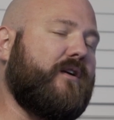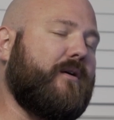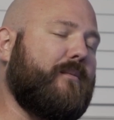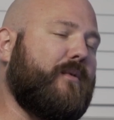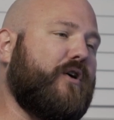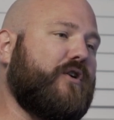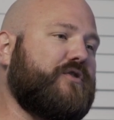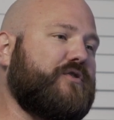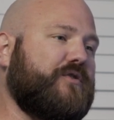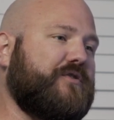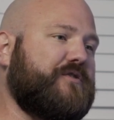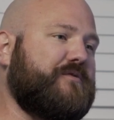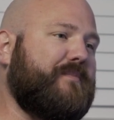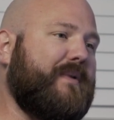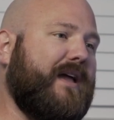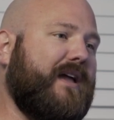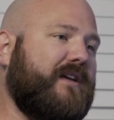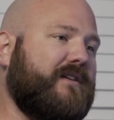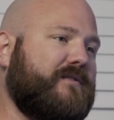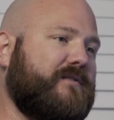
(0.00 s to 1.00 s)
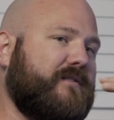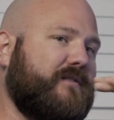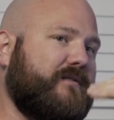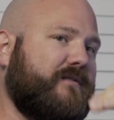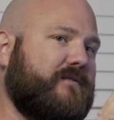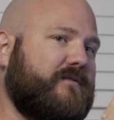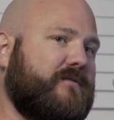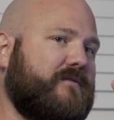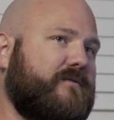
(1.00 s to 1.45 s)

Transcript: commercial space is